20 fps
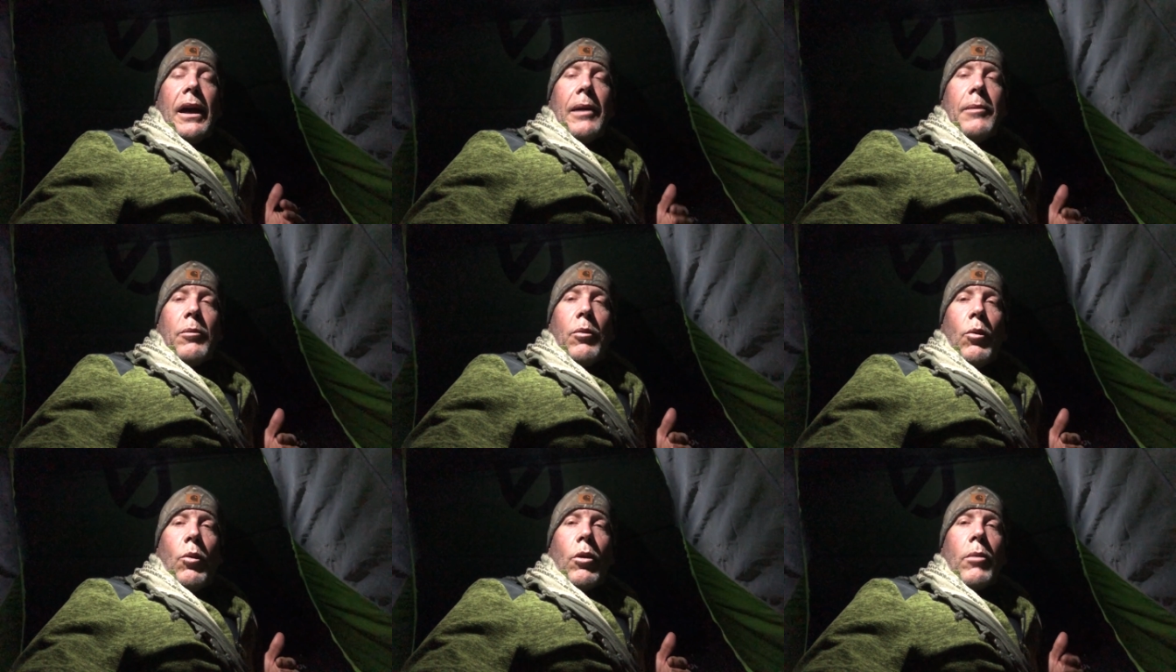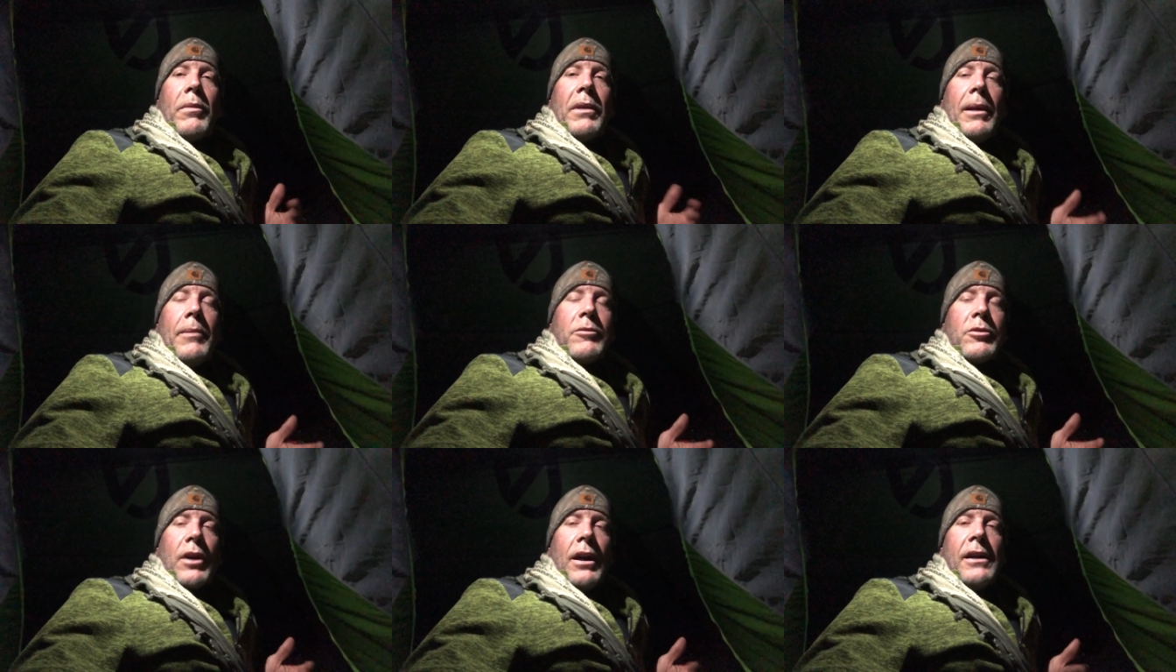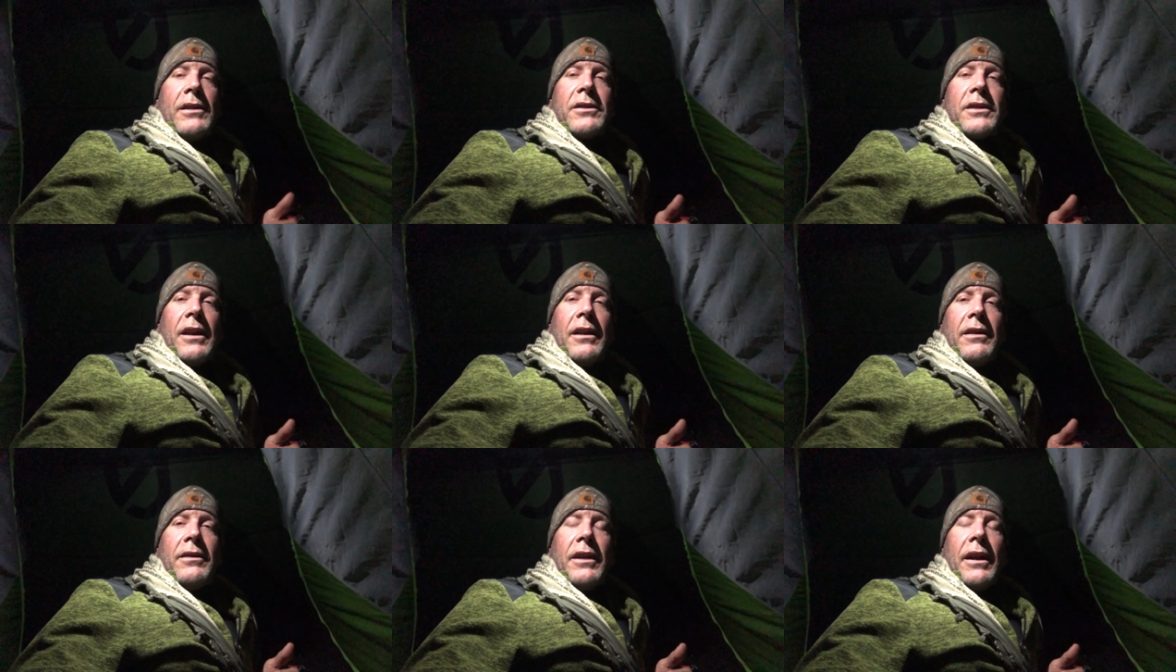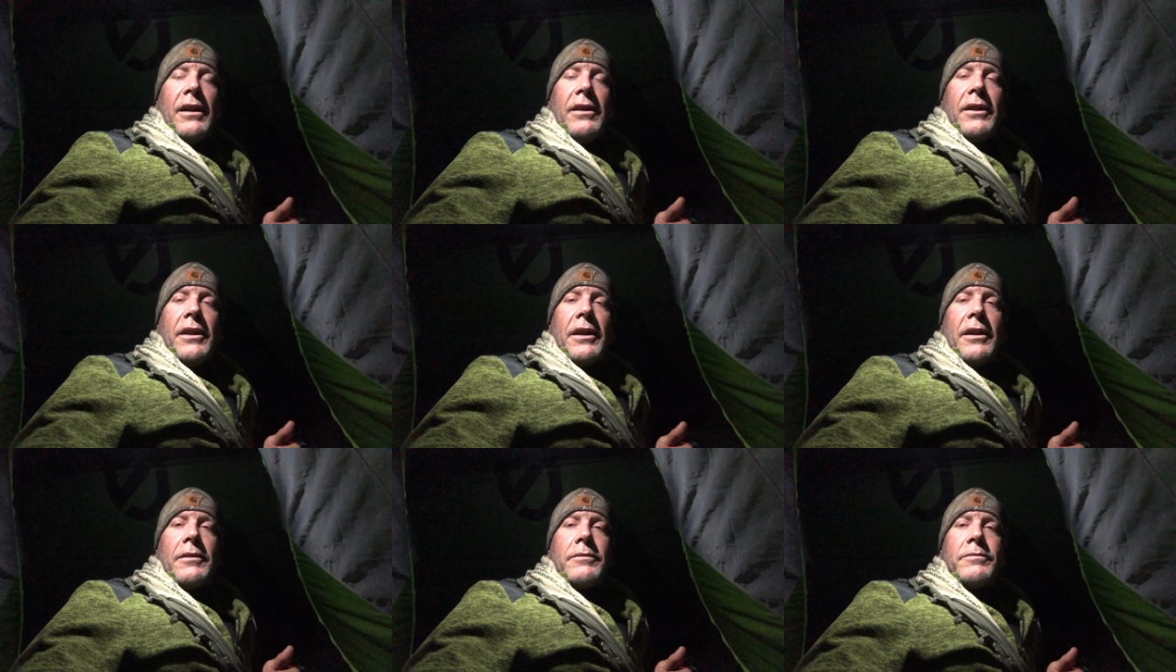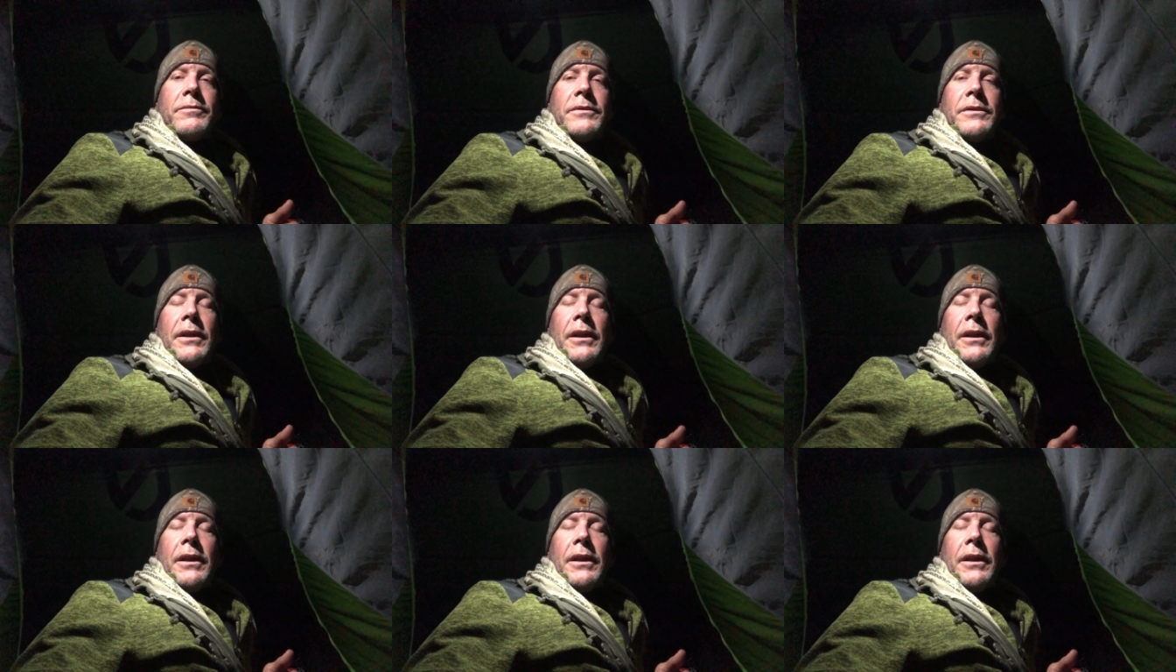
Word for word: I'm warm and I'm dry inside the tent here.